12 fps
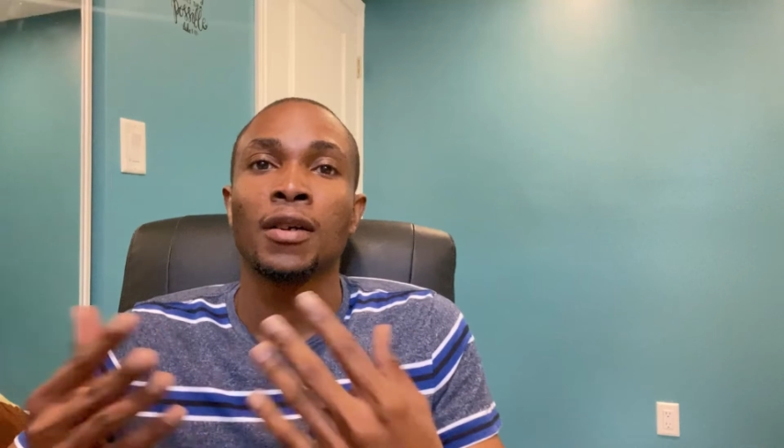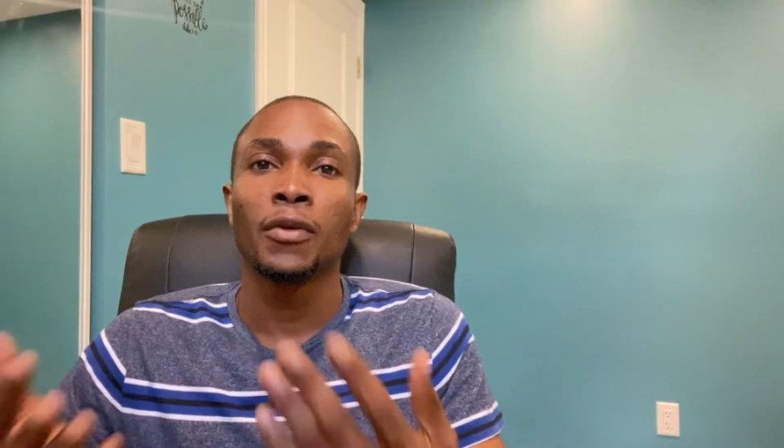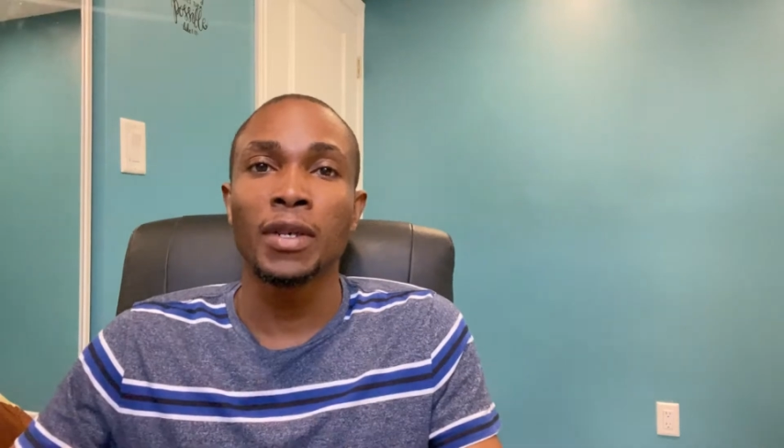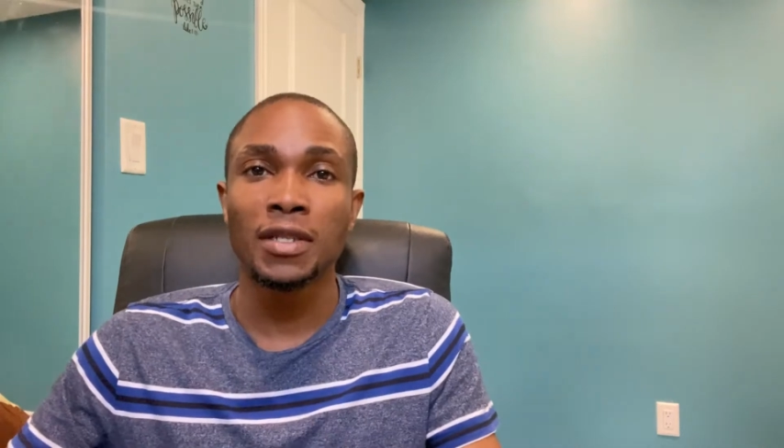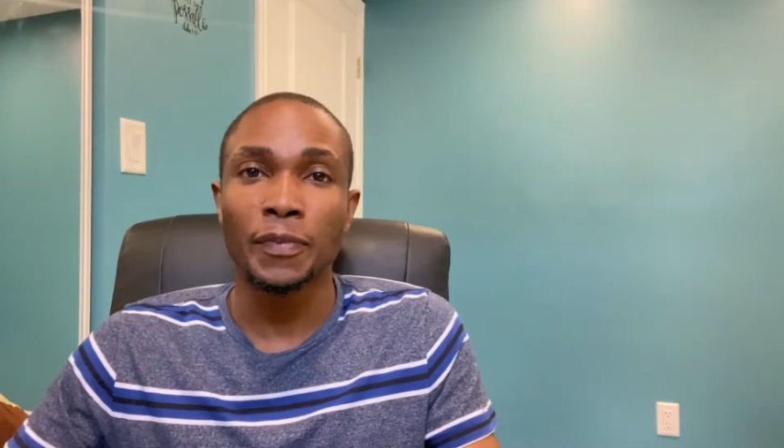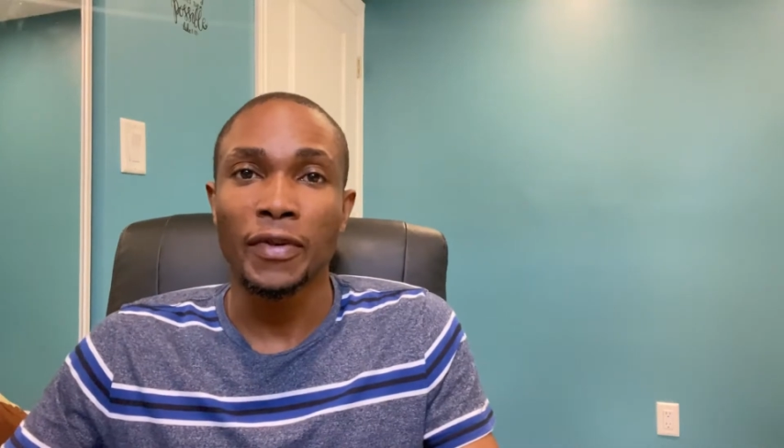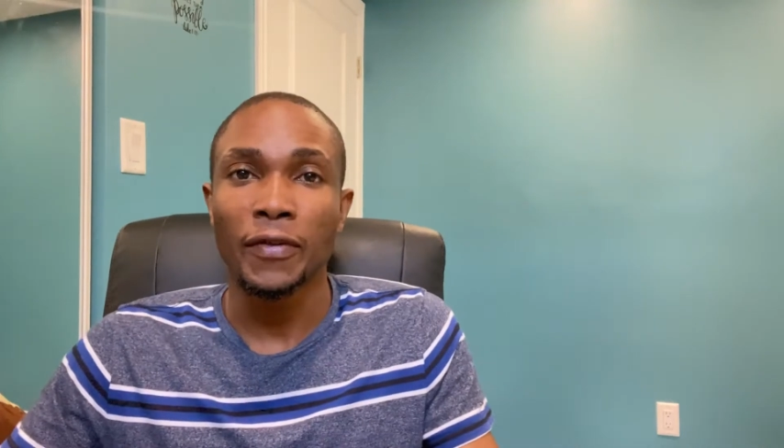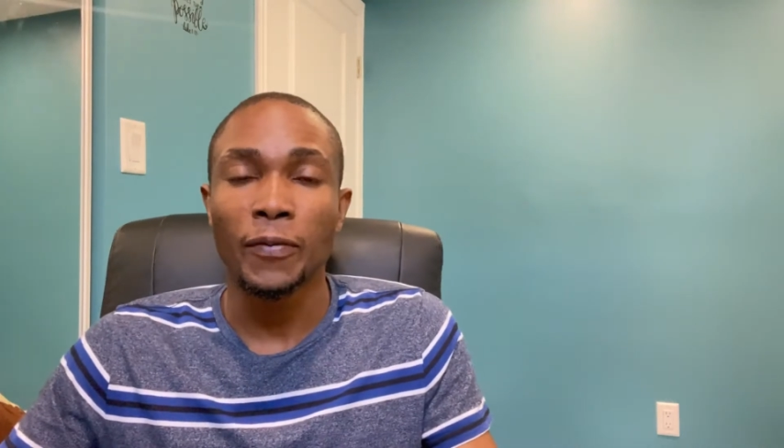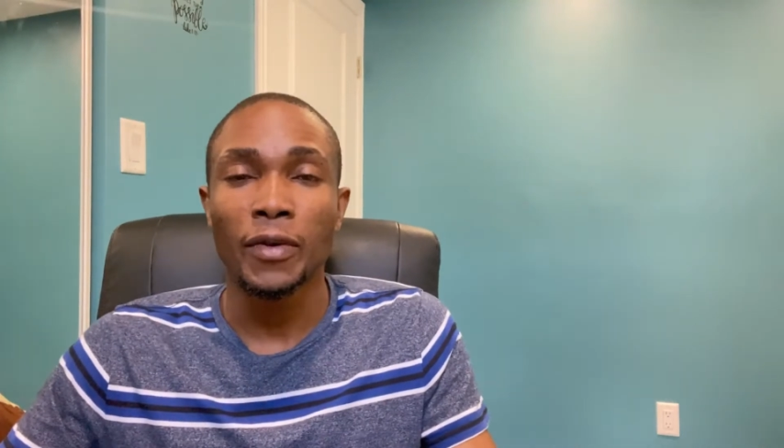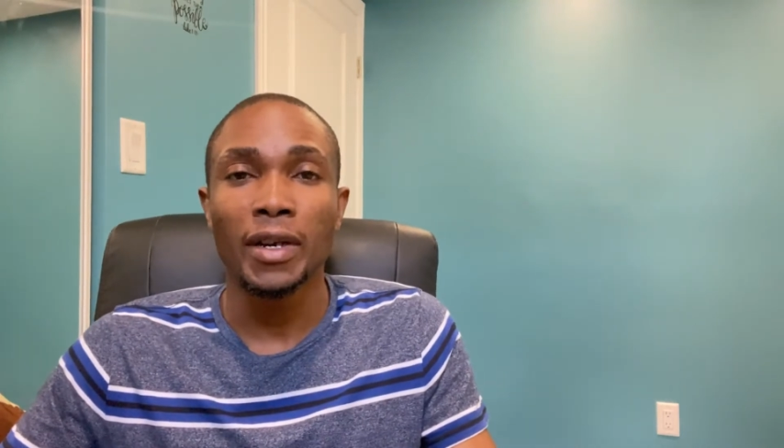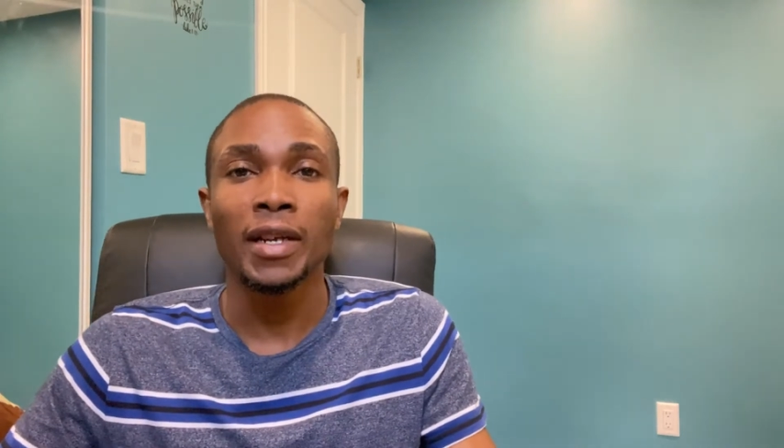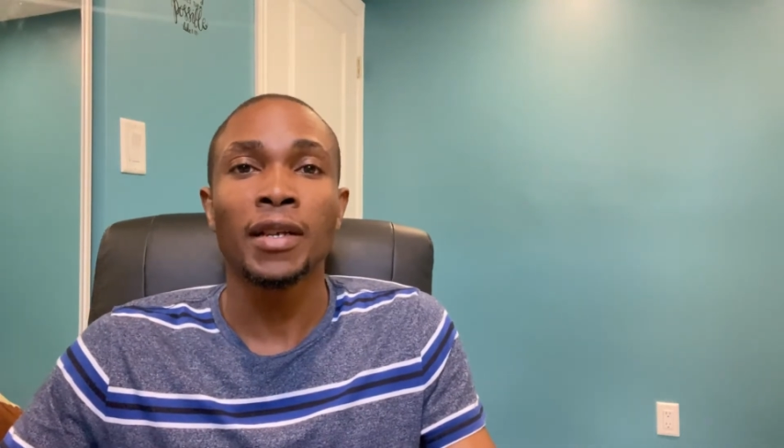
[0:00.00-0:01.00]
What's up
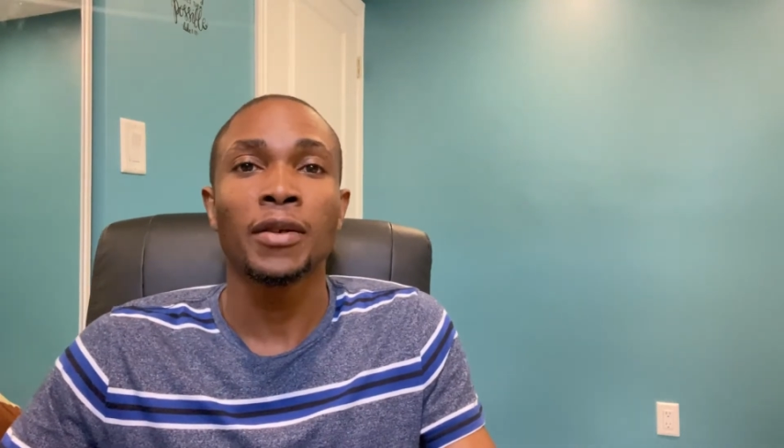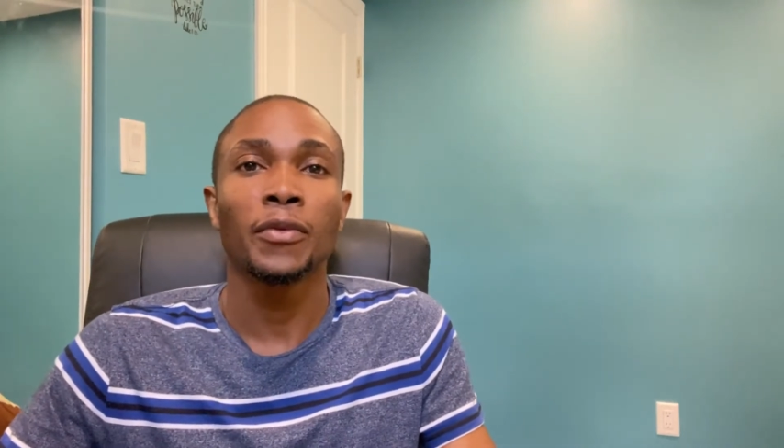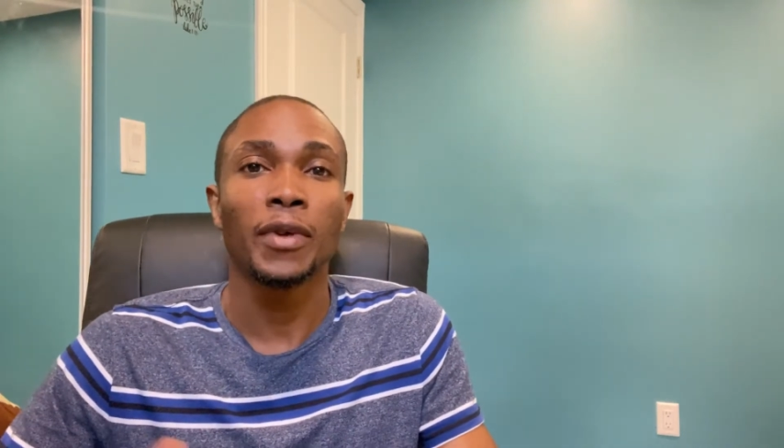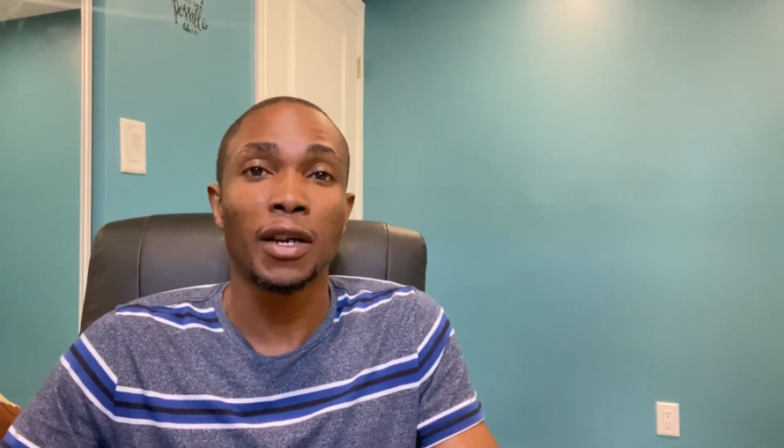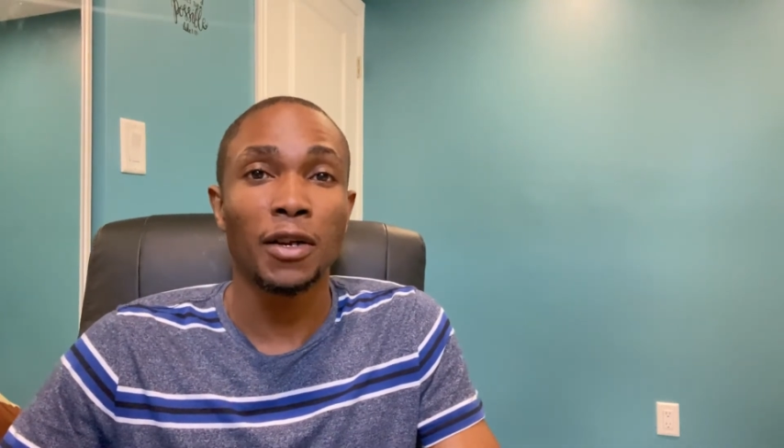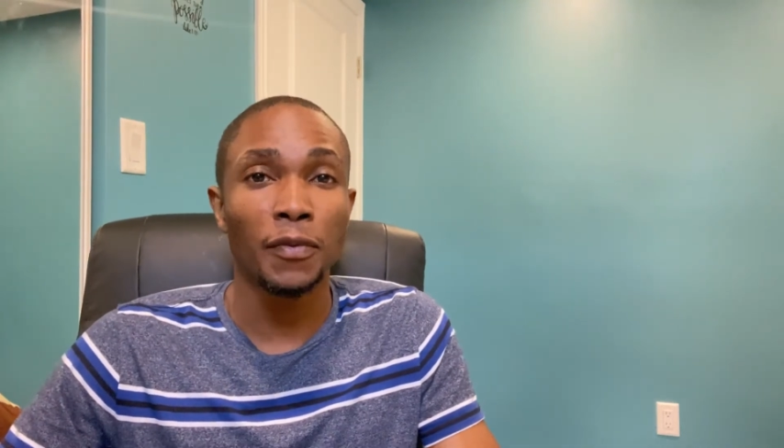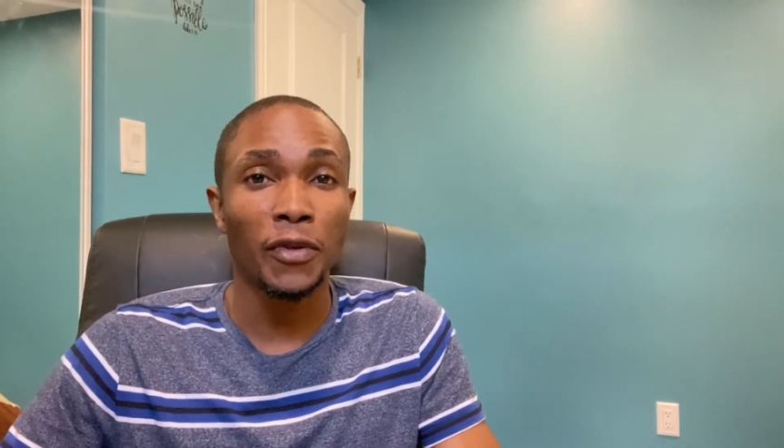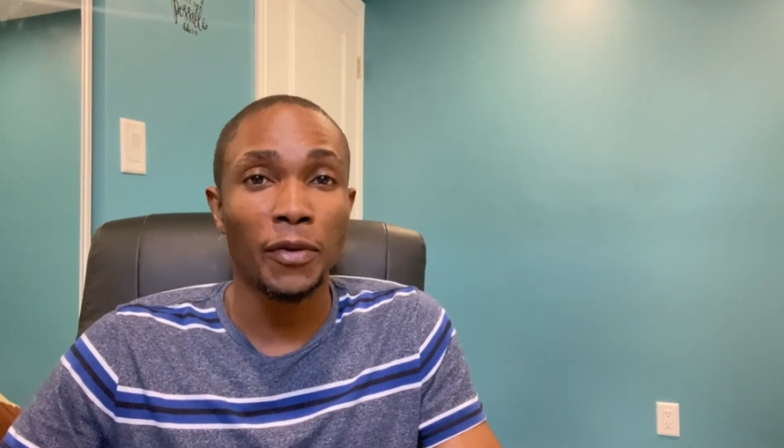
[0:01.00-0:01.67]
everybody? Welcome